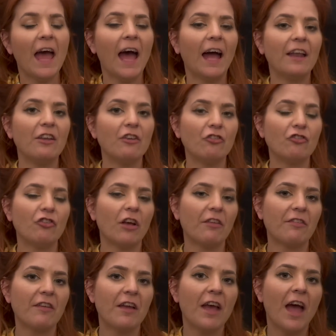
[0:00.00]
and it's
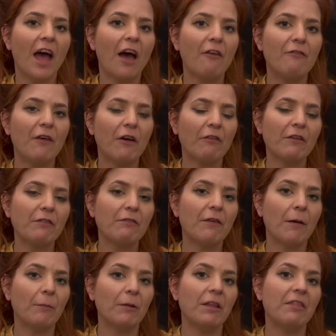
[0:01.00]
just a very
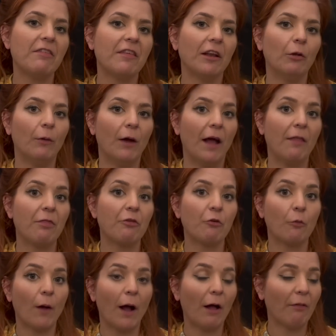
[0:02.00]
feminine silhouette
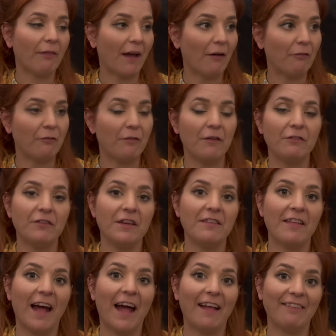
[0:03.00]
throughout that 50s
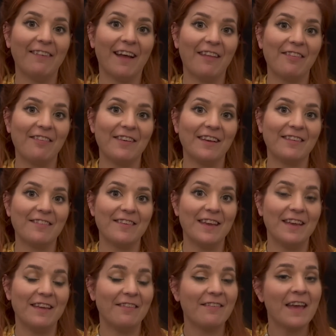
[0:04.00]
and that
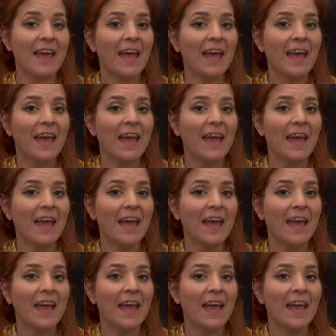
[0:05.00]
60s.